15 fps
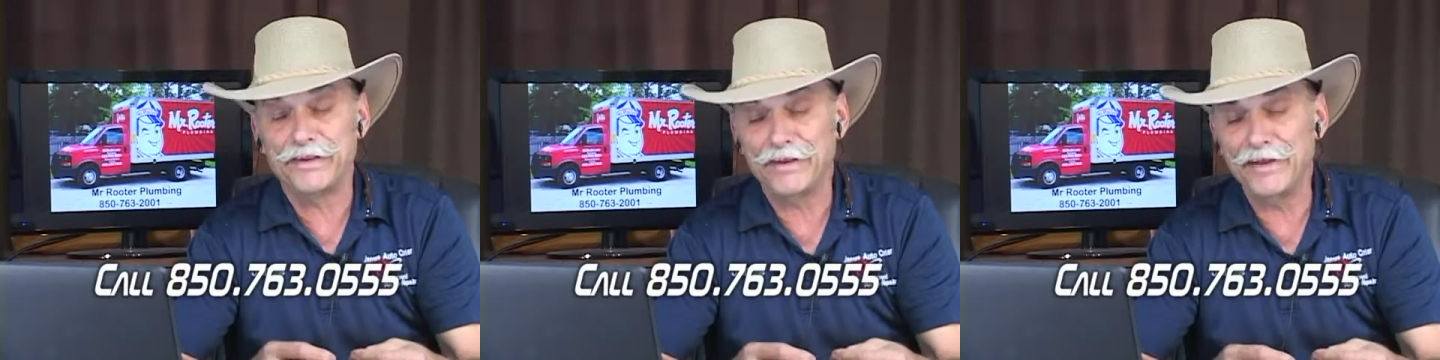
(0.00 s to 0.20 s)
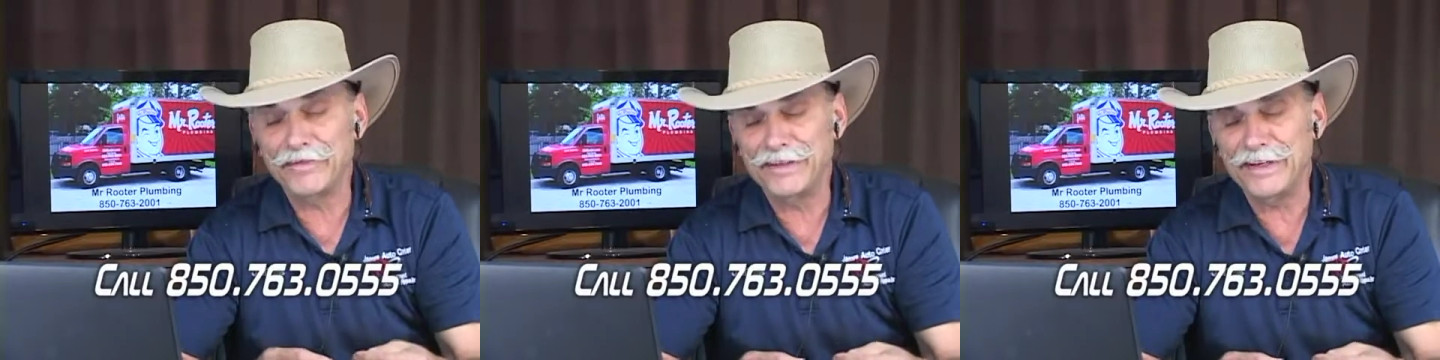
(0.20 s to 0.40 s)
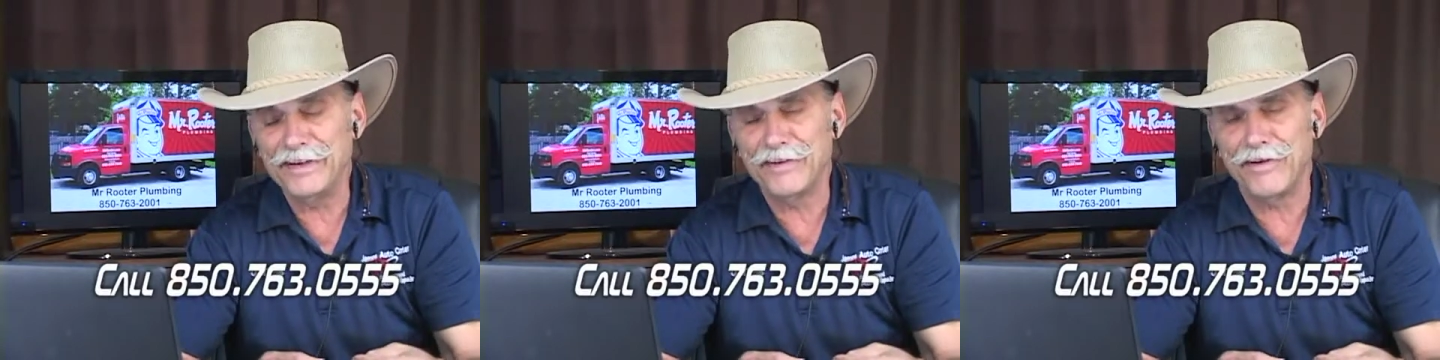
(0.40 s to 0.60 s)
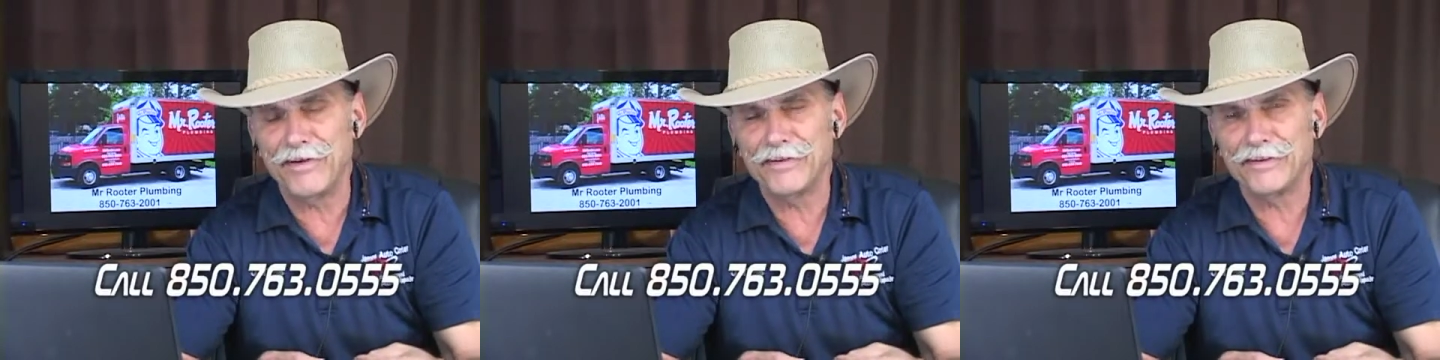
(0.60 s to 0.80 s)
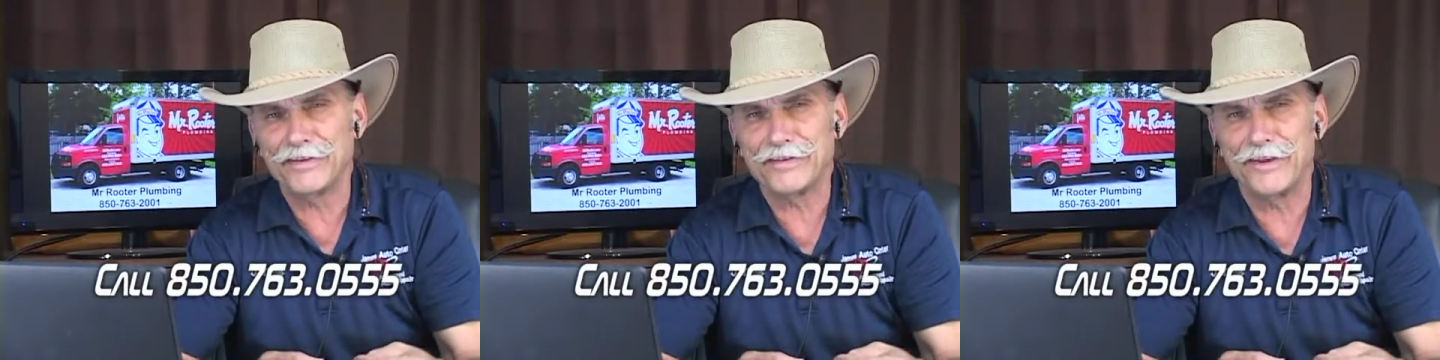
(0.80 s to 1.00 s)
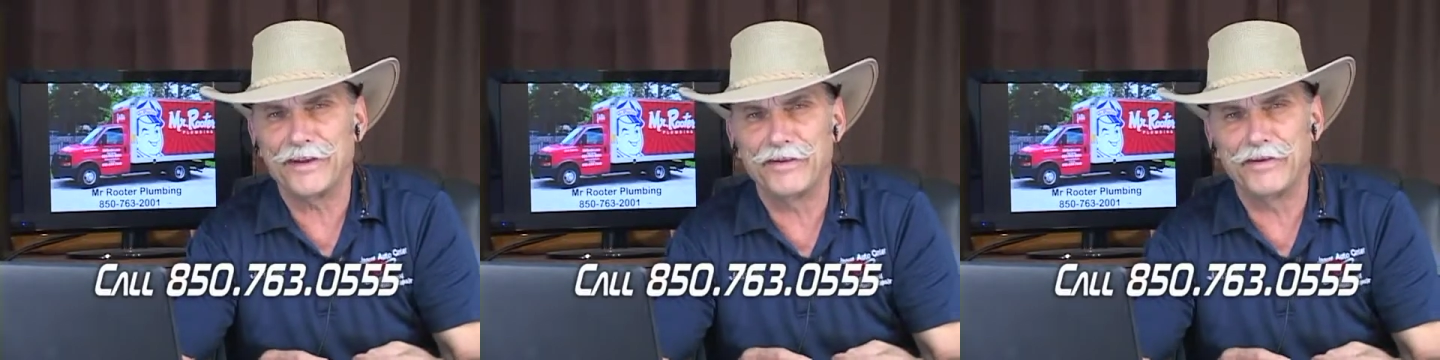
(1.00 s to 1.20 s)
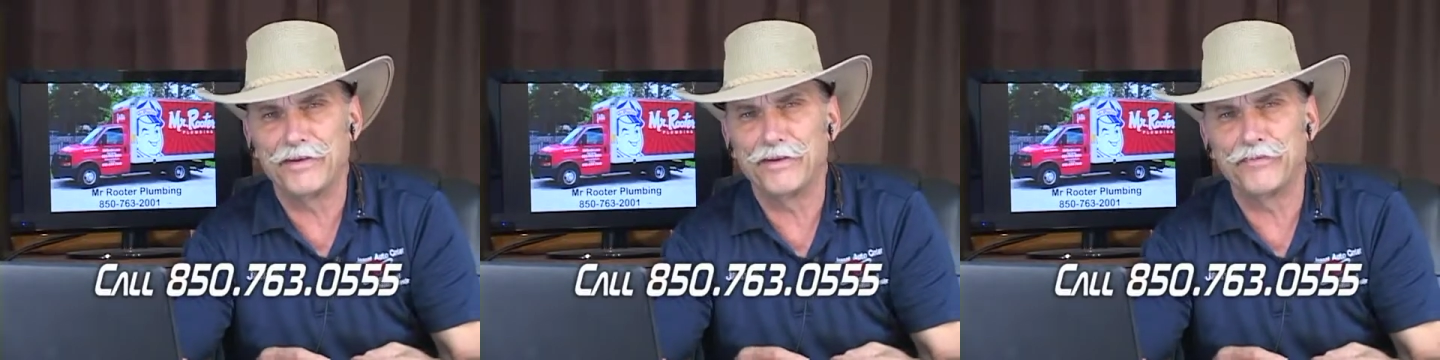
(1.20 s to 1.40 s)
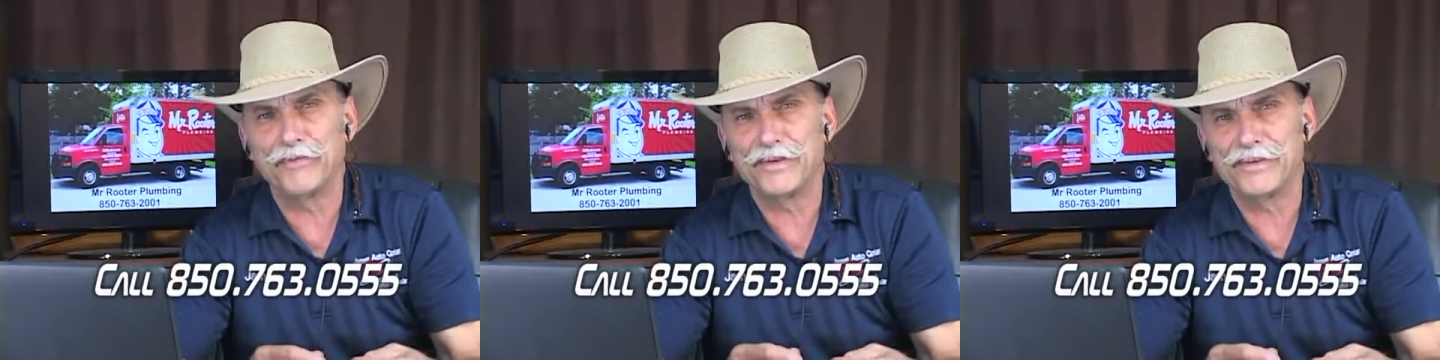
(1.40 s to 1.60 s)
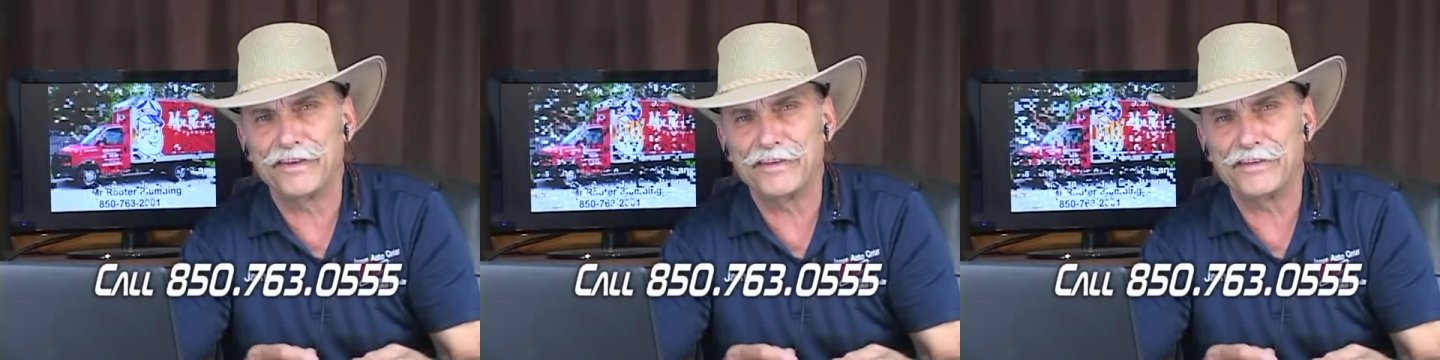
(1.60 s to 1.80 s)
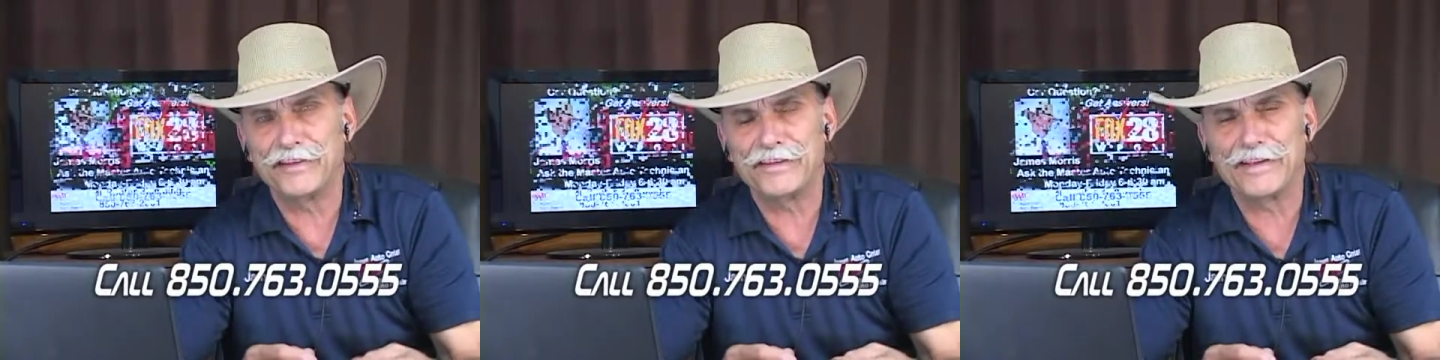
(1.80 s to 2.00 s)
Because I've seen cars that say good for
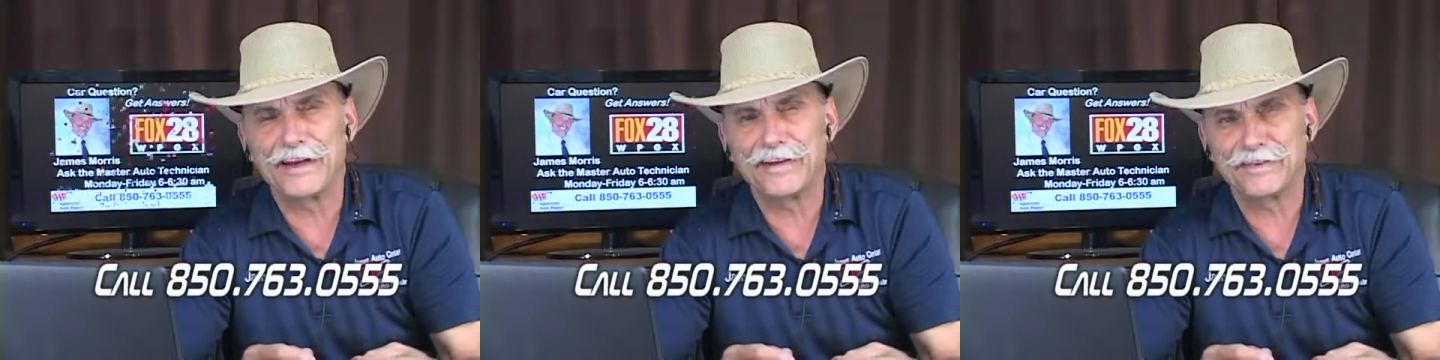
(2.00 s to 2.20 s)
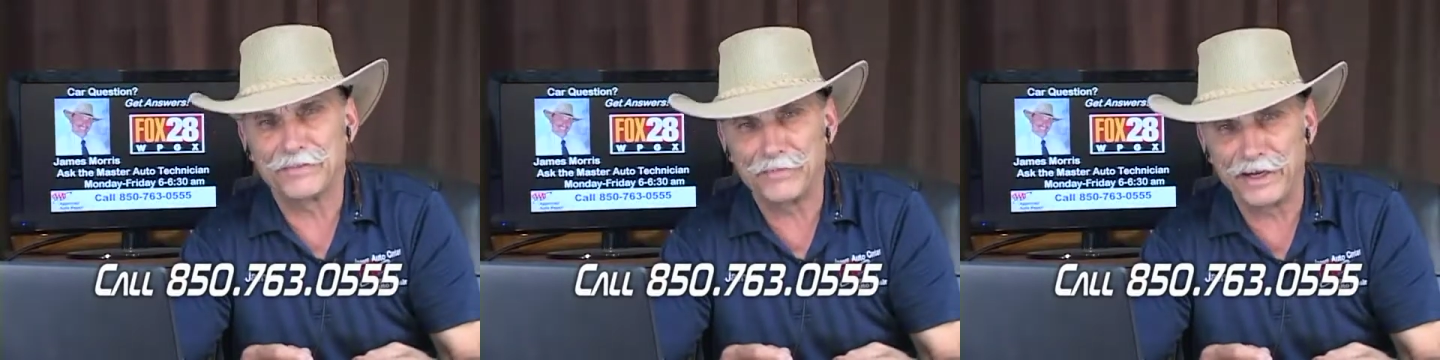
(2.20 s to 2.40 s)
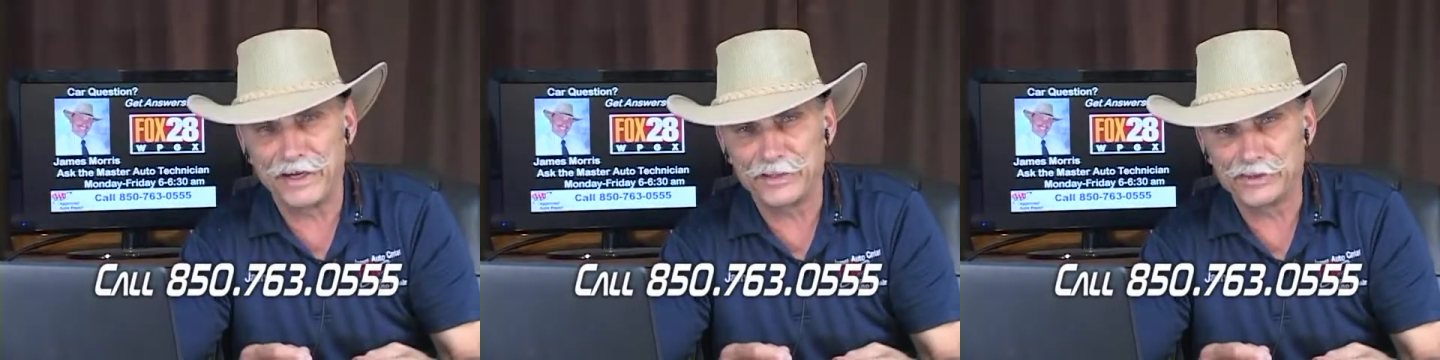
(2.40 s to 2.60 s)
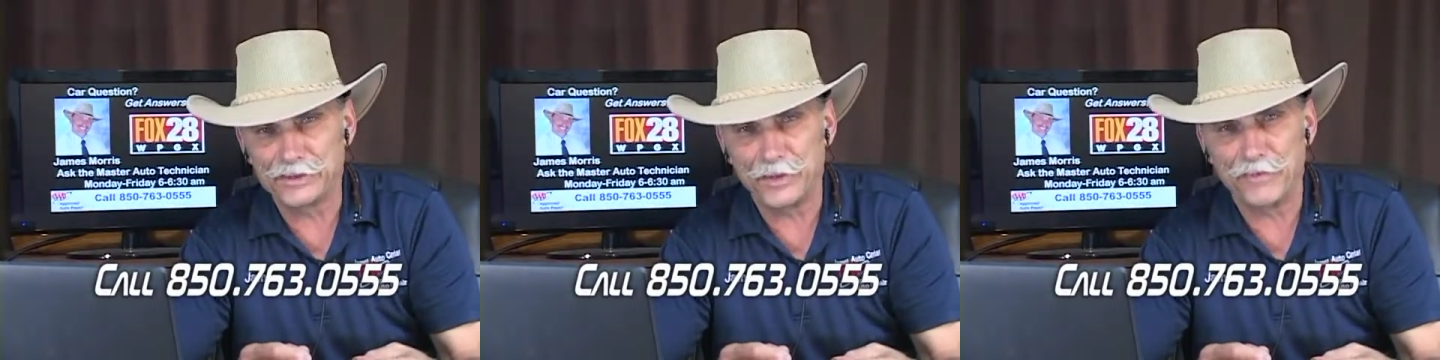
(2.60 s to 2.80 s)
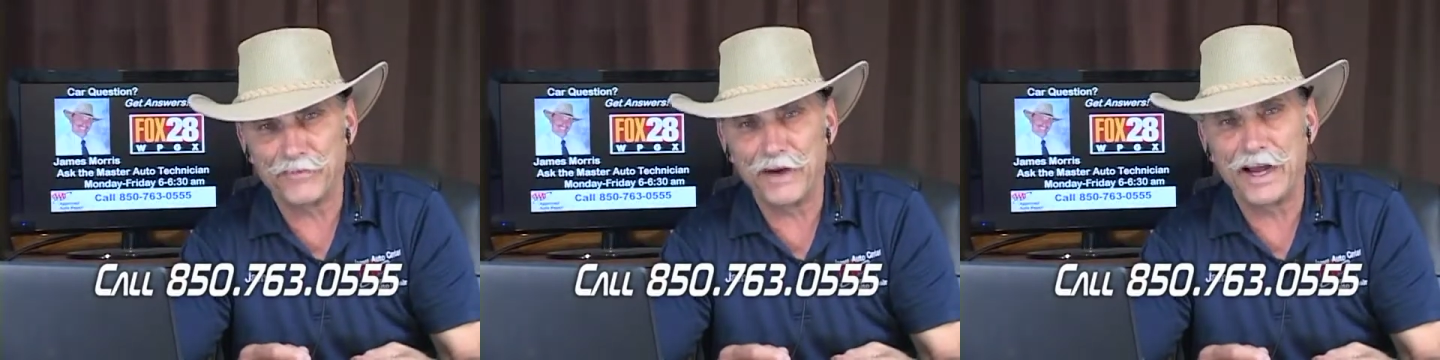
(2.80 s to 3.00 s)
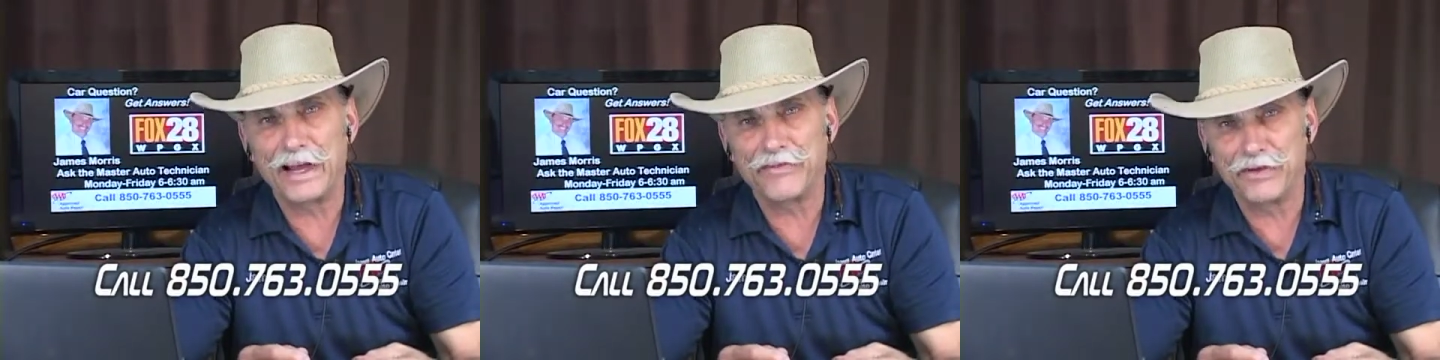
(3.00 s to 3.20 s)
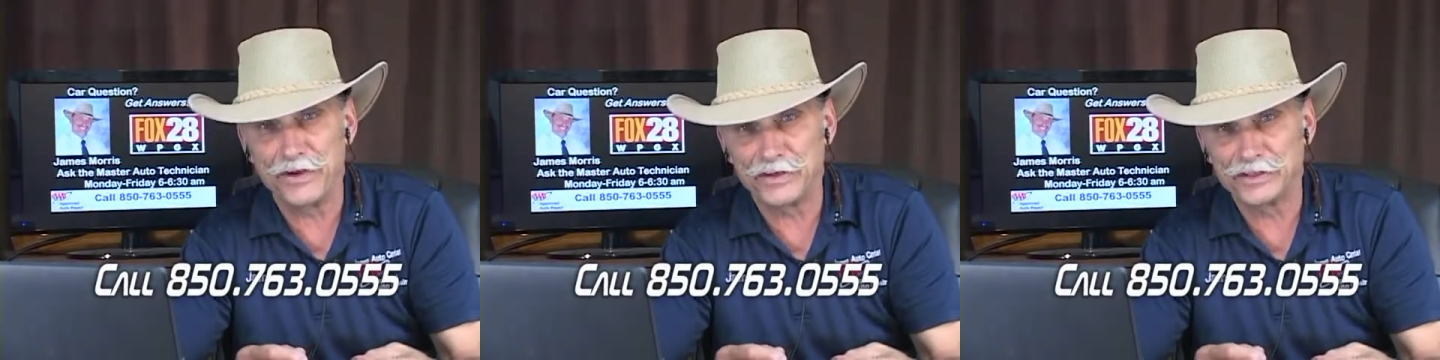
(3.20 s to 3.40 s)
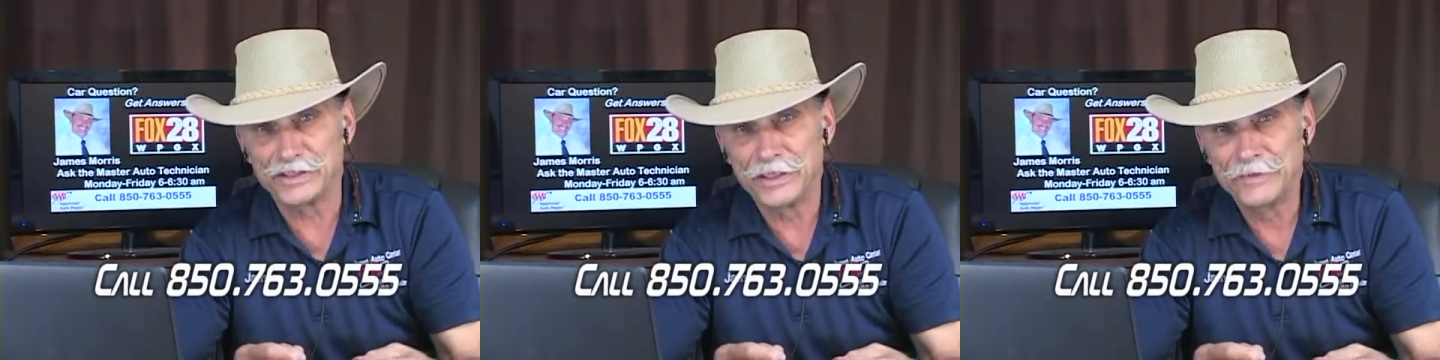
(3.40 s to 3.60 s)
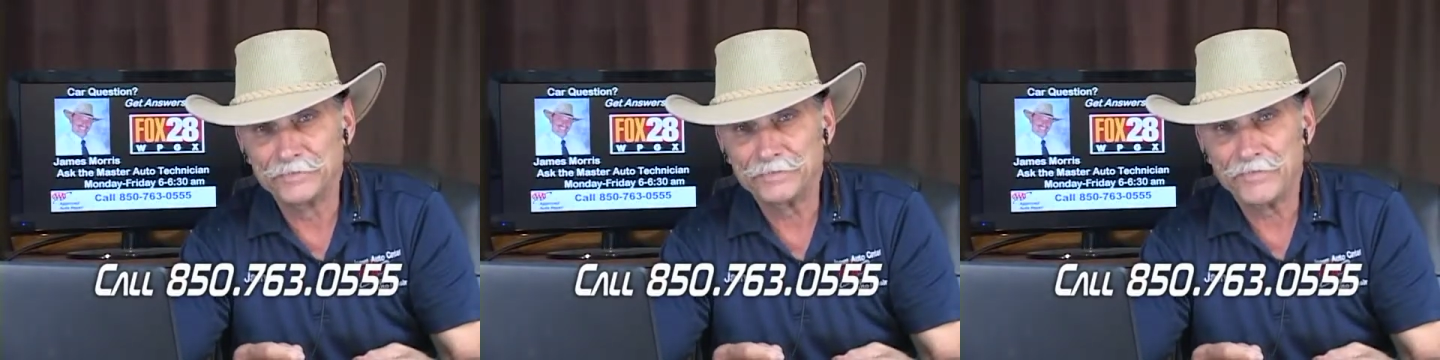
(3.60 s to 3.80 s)
60,000 miles or five years,